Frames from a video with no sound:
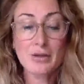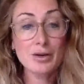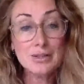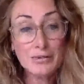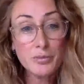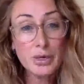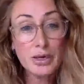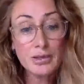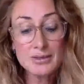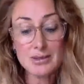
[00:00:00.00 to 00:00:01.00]

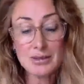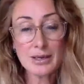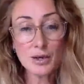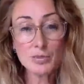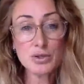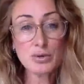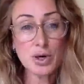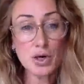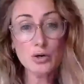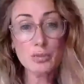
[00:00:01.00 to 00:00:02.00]
$37, and it helps you
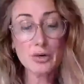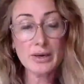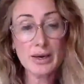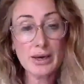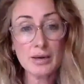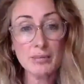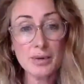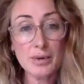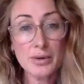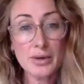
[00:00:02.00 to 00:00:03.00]
open up
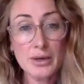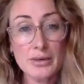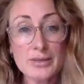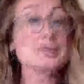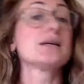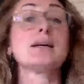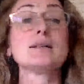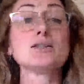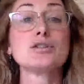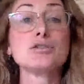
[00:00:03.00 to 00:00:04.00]
and
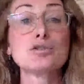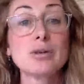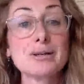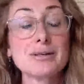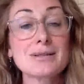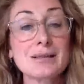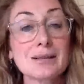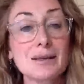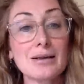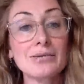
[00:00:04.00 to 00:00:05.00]
start to trust
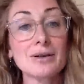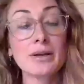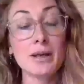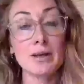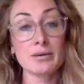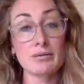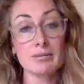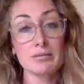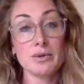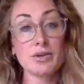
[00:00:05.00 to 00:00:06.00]
and love
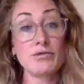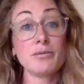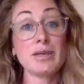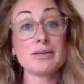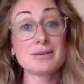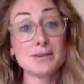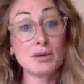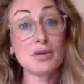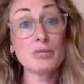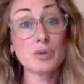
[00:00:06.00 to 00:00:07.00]
again when you've been
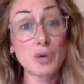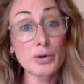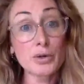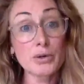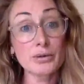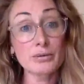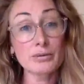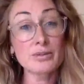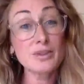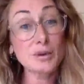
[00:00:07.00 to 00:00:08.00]
so broken,
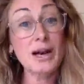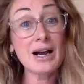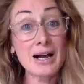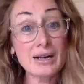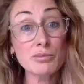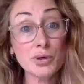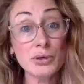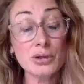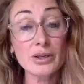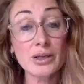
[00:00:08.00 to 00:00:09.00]
so
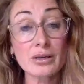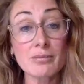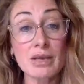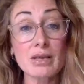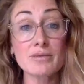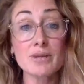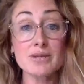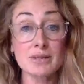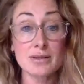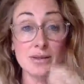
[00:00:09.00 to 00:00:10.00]
heartbroken in many of
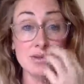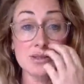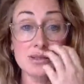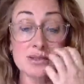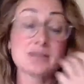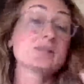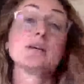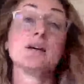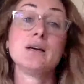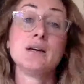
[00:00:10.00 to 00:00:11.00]
these instances.